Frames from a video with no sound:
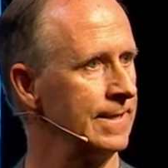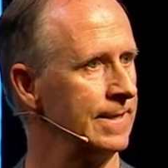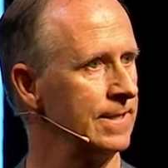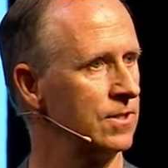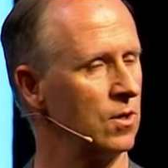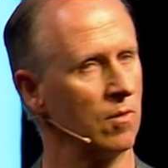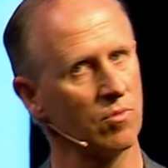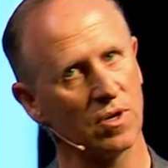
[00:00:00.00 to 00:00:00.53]

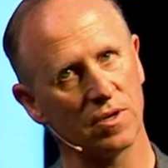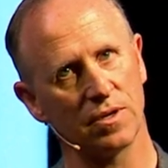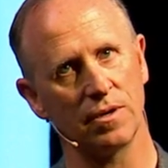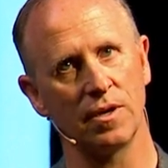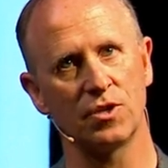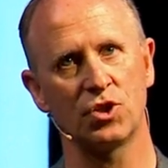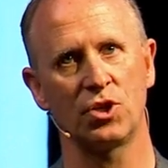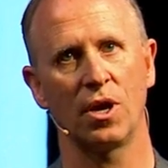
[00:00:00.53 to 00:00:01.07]
So I'm going to
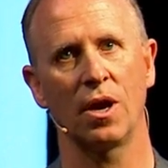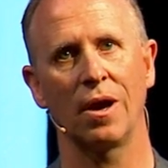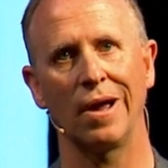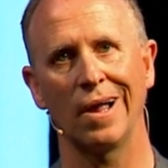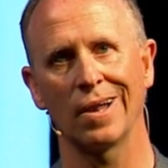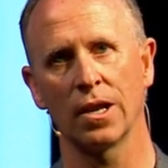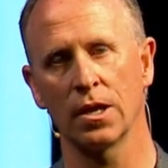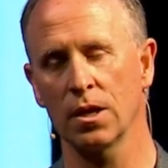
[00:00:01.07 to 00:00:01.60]
share
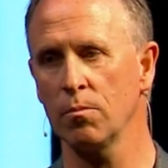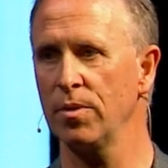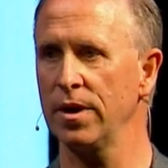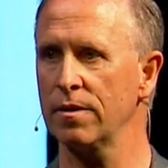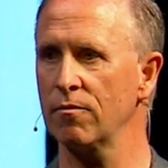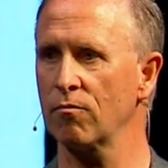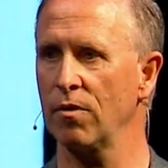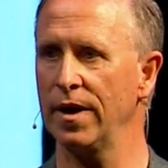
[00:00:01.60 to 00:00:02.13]
a little bit
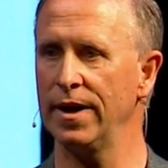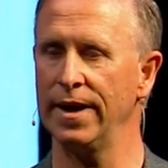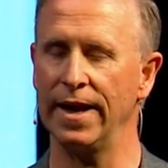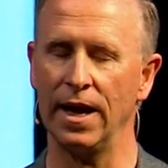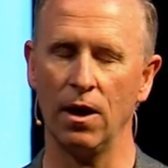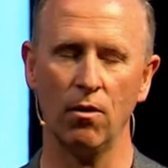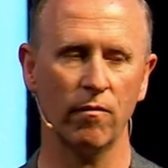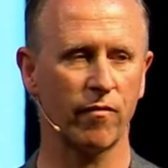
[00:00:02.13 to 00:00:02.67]
right
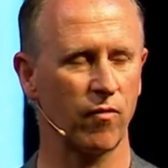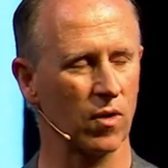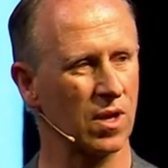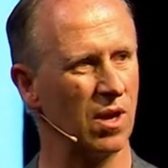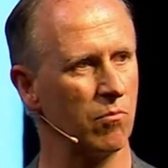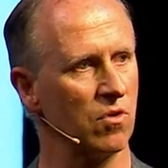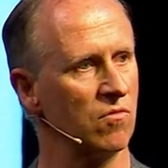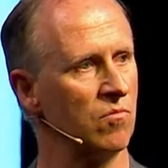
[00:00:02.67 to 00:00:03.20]
now for a
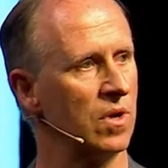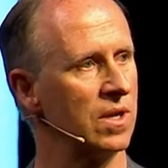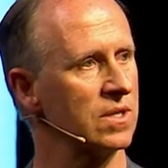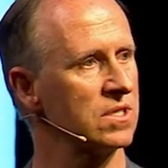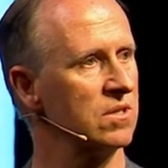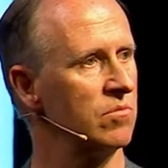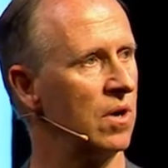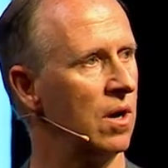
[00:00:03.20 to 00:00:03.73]
couple of
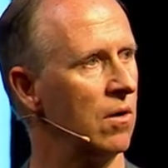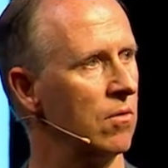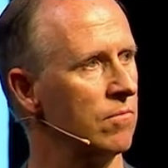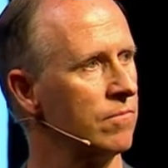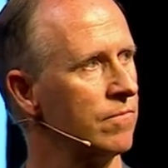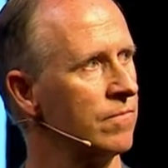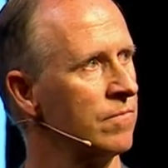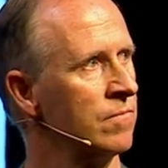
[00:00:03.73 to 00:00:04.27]
minutes
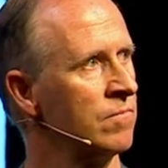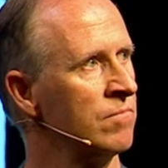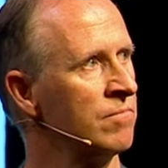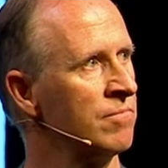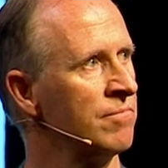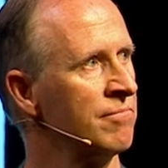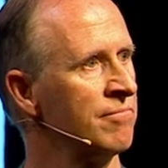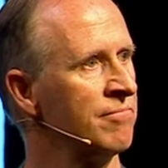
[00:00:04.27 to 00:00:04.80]
about
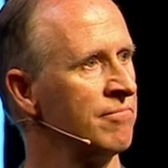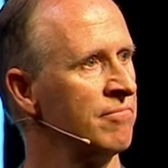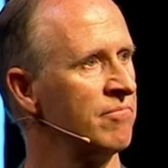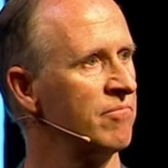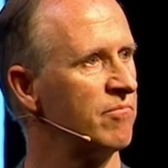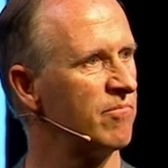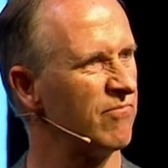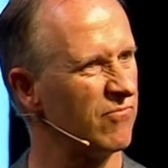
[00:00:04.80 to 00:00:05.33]

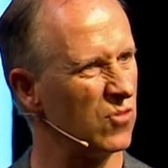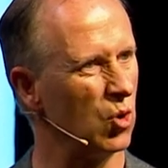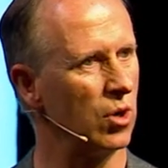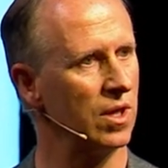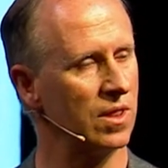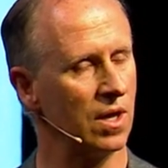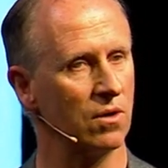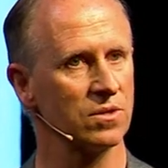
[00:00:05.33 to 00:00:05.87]

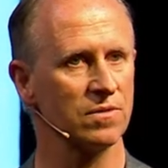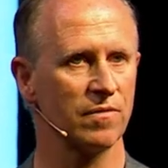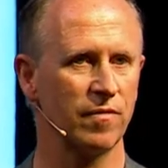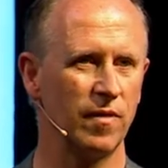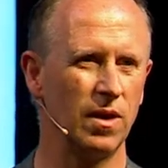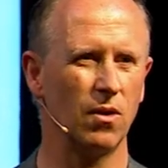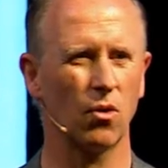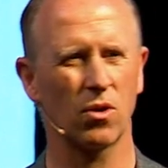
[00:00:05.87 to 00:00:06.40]
30,000
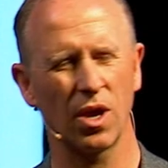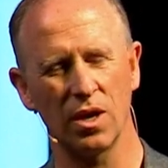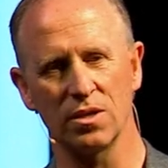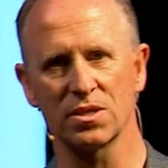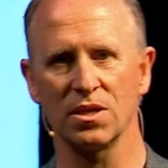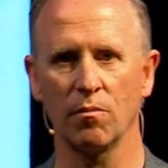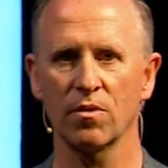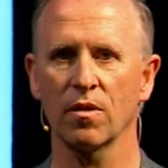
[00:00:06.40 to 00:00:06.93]
feet. Okay,
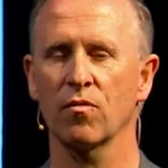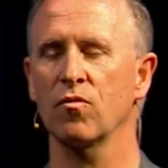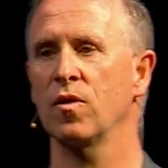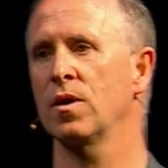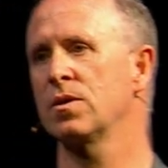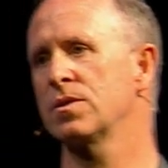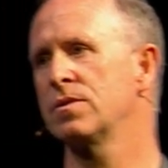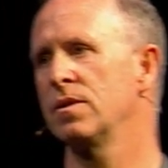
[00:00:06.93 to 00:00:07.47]
some of the
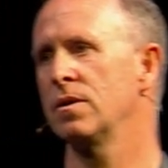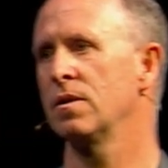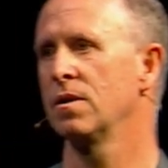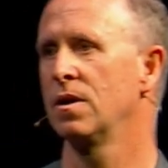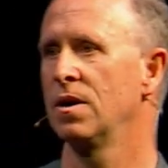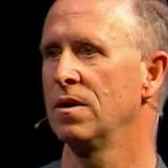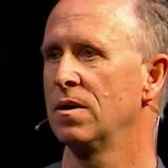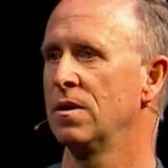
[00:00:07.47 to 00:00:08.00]
things that
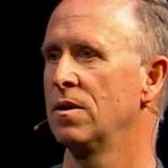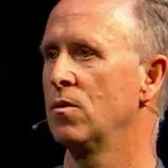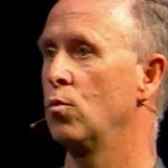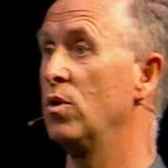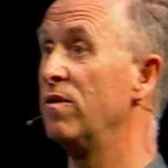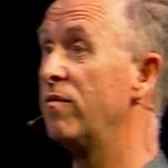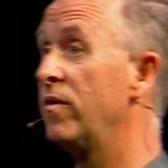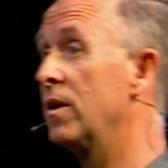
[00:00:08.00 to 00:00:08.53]

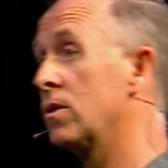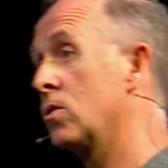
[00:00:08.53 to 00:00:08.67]
we feel